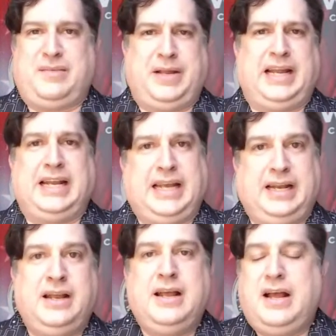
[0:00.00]
the
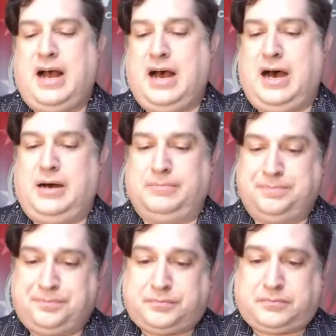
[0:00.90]
beginning.
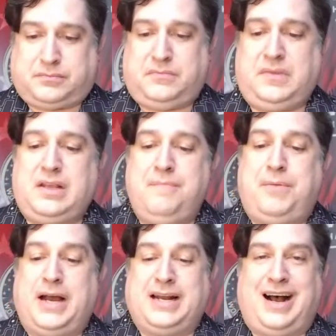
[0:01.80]
And
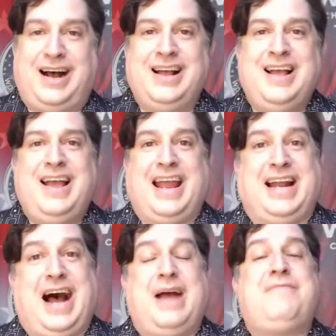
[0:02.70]

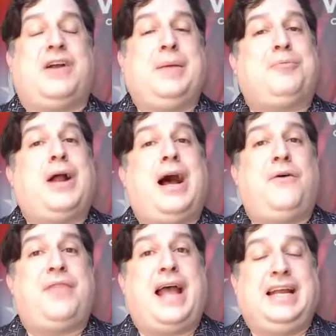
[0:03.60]
I'm very
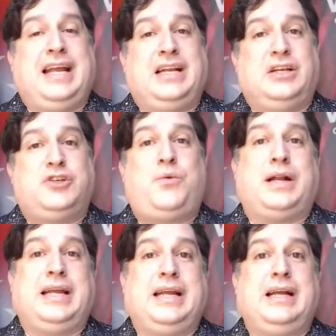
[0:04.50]
proud that in
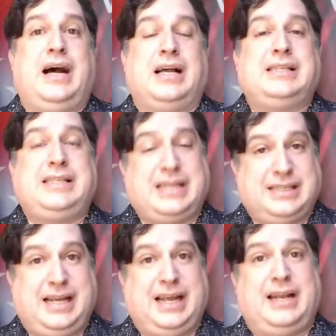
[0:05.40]

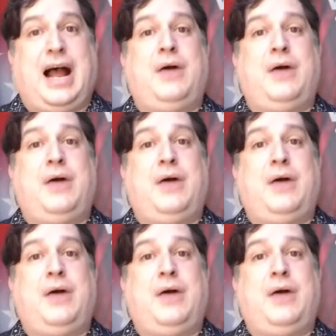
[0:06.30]
2016,